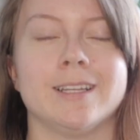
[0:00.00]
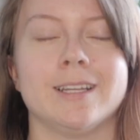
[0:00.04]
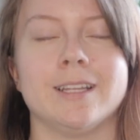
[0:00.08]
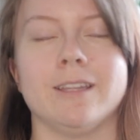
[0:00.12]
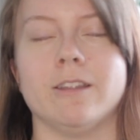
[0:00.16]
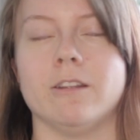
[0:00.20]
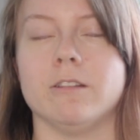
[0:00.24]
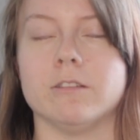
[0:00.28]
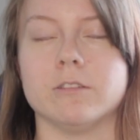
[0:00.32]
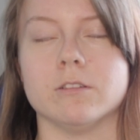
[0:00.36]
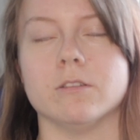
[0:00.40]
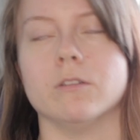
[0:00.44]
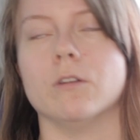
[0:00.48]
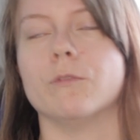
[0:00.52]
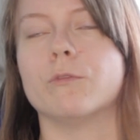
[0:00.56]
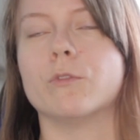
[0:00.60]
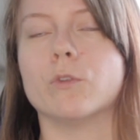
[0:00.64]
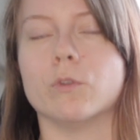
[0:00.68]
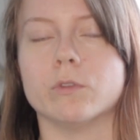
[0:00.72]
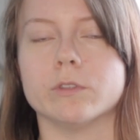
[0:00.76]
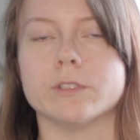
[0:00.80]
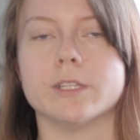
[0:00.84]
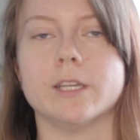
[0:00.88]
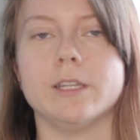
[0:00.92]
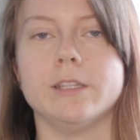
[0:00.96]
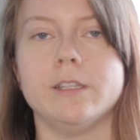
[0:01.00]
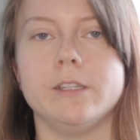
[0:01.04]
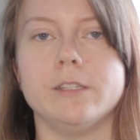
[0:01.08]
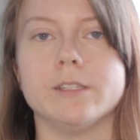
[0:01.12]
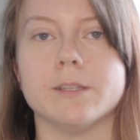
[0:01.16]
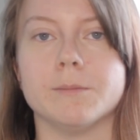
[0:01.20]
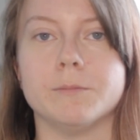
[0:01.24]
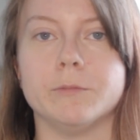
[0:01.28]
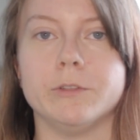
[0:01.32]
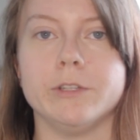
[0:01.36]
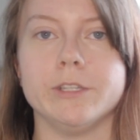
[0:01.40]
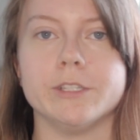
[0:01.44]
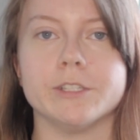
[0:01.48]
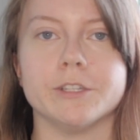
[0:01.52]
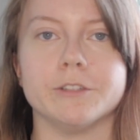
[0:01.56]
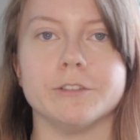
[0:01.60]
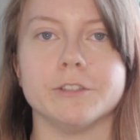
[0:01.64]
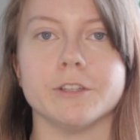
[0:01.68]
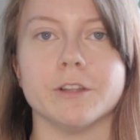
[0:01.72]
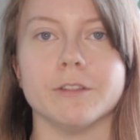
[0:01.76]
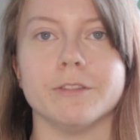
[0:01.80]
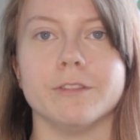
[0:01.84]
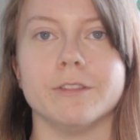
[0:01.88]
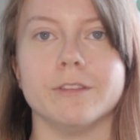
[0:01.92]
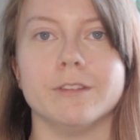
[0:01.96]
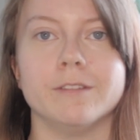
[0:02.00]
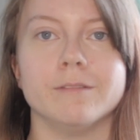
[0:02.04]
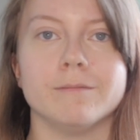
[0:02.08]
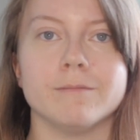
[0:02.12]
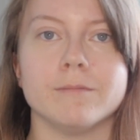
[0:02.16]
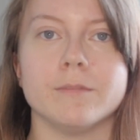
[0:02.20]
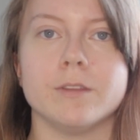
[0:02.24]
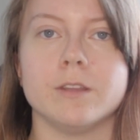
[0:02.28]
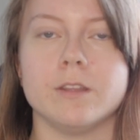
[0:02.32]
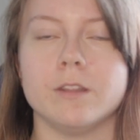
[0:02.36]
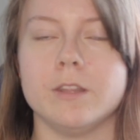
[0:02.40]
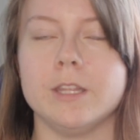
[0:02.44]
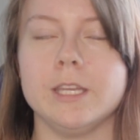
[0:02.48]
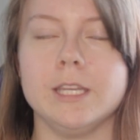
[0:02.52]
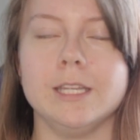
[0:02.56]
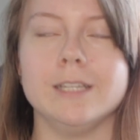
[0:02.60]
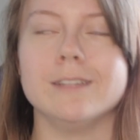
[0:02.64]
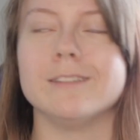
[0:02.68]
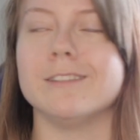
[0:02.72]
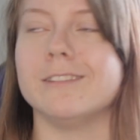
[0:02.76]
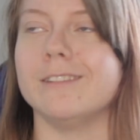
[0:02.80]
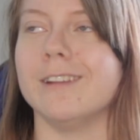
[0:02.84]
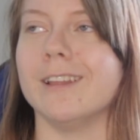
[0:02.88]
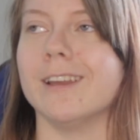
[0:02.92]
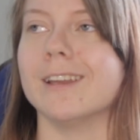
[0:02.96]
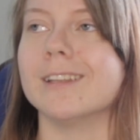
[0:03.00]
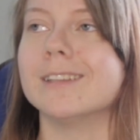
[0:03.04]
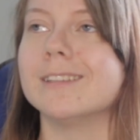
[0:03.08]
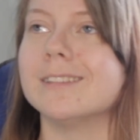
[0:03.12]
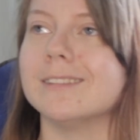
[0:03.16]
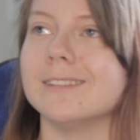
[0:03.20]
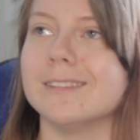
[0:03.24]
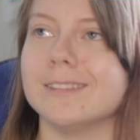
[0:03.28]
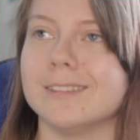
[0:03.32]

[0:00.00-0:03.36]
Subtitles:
And also, of course, I did some research on the internet.